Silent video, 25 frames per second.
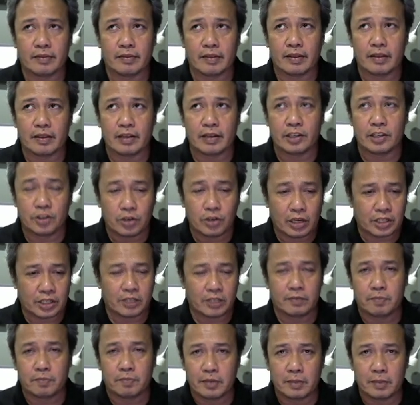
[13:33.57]

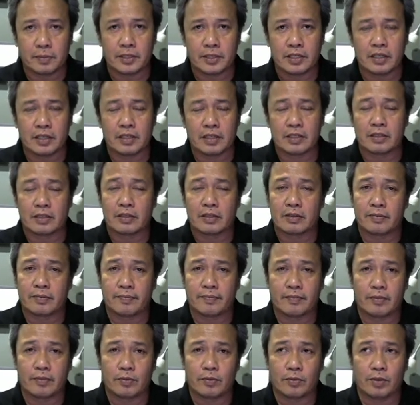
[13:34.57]
introduction purposes,
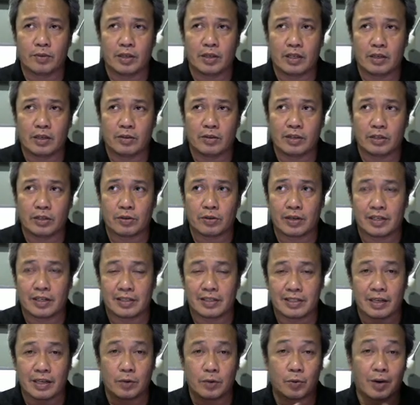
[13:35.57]
you need to
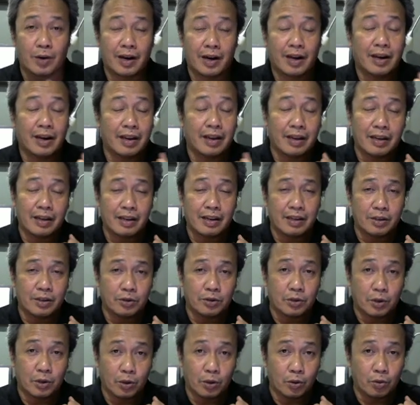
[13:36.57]
understand why
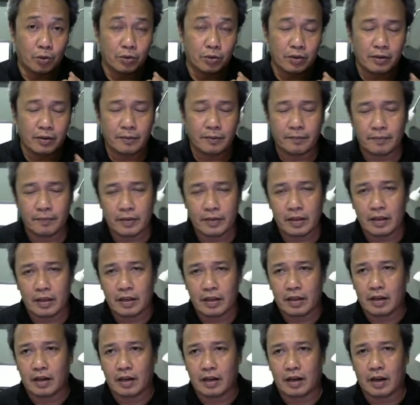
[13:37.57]
you clone,
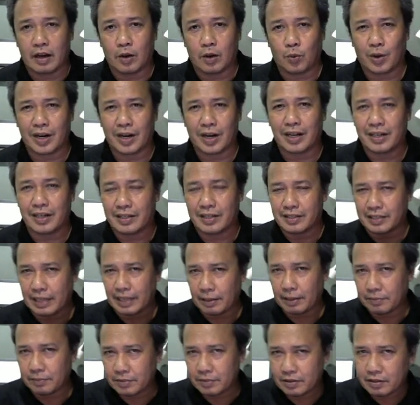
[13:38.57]
what are the
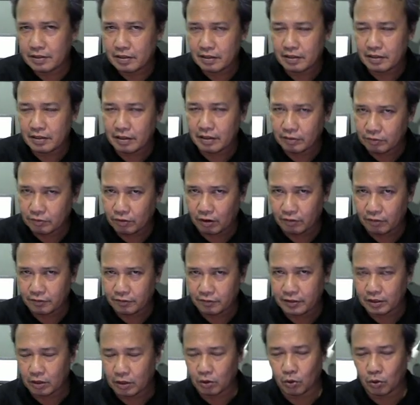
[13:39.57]
steps involved
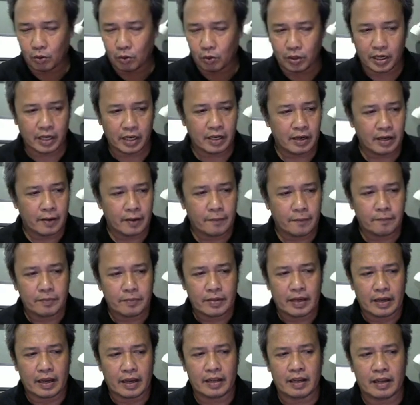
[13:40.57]
in cloning,
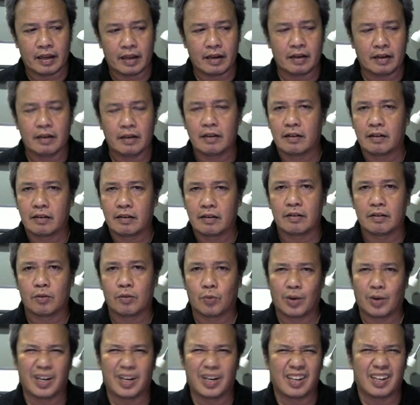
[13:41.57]
and then
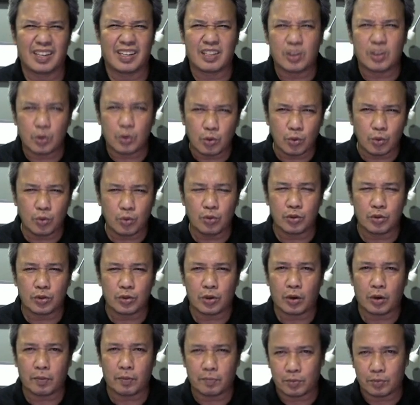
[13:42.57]
what are the tools
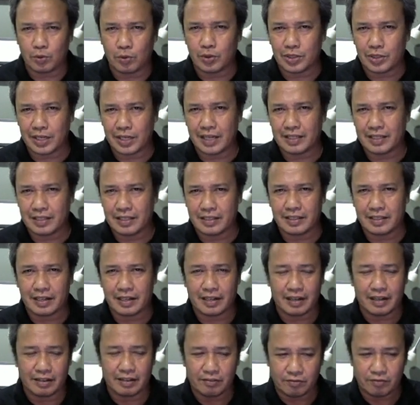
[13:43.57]
or processes
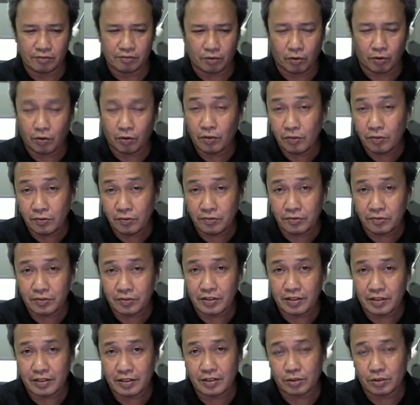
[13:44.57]
that are
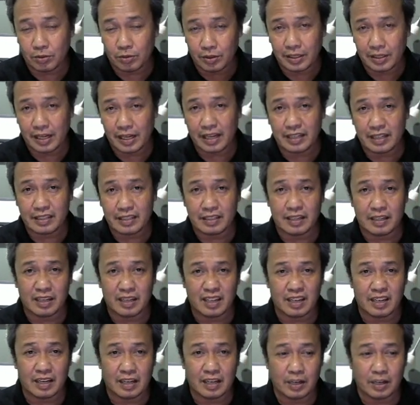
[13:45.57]
involved so that
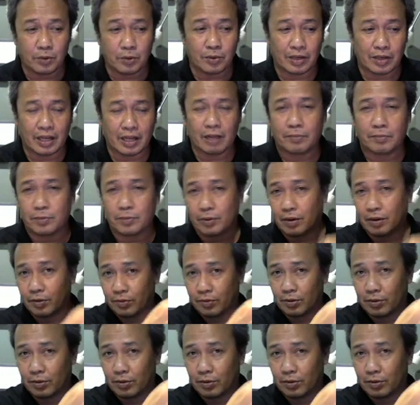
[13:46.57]
it will help you out